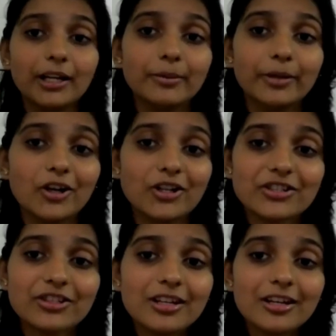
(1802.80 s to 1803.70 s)

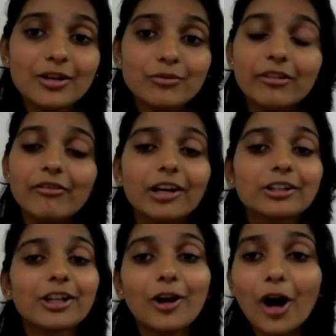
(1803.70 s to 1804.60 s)
because we worked
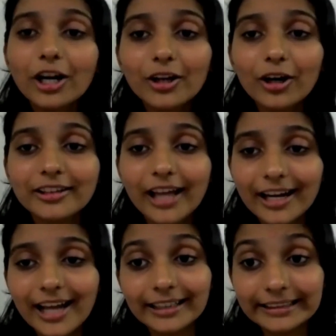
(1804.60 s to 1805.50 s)
a lot on that
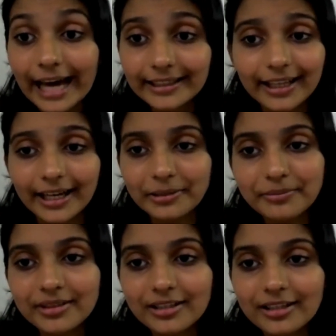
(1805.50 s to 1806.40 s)
at that time.
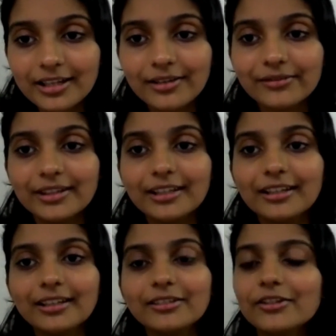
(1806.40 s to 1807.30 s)

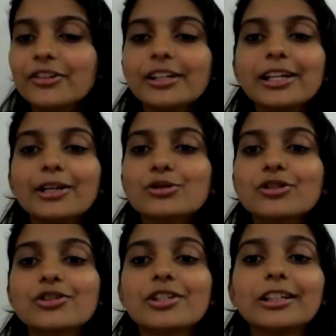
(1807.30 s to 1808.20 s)
We literally used to
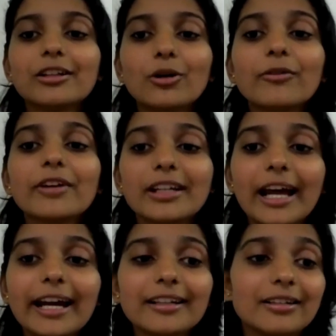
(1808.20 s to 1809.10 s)
sit overnight,